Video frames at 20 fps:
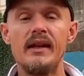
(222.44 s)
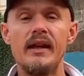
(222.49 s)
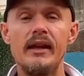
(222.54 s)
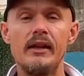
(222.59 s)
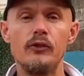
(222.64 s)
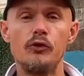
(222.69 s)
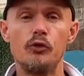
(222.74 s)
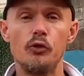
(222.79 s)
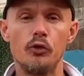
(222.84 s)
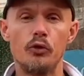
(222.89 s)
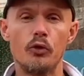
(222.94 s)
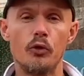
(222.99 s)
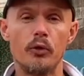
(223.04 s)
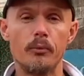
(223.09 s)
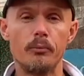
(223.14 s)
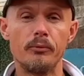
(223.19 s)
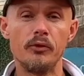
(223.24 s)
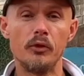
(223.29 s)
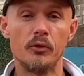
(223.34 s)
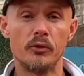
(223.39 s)
into
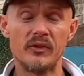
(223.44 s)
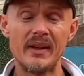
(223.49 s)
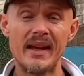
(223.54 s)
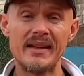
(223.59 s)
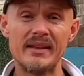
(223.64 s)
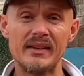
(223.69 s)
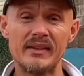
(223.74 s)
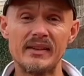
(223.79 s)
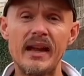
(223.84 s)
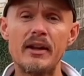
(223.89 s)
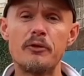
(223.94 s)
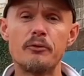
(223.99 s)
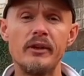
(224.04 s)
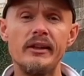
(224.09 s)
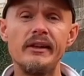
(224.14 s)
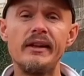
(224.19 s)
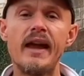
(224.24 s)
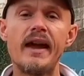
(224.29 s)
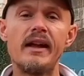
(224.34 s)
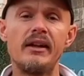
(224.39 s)
your tennis and
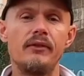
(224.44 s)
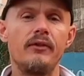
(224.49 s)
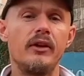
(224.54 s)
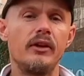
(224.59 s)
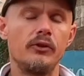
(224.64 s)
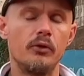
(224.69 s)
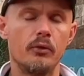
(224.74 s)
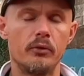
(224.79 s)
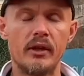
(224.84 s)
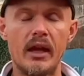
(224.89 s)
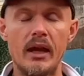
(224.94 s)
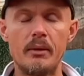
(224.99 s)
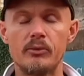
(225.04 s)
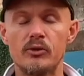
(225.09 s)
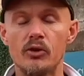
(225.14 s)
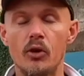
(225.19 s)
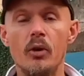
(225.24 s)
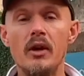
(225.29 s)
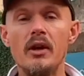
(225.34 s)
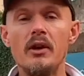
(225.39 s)
really elevate your game.
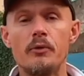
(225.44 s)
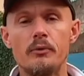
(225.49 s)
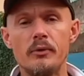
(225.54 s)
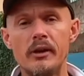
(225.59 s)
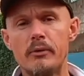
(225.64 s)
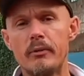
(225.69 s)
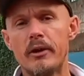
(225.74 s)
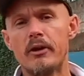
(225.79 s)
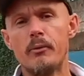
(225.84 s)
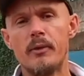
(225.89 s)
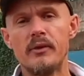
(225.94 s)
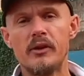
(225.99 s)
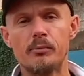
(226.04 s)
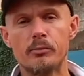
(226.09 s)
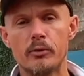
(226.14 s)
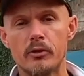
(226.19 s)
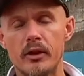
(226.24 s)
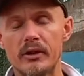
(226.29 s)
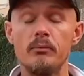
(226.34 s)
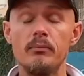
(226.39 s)
So really recommend this
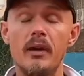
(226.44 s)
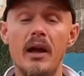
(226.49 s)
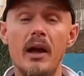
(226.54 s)
product.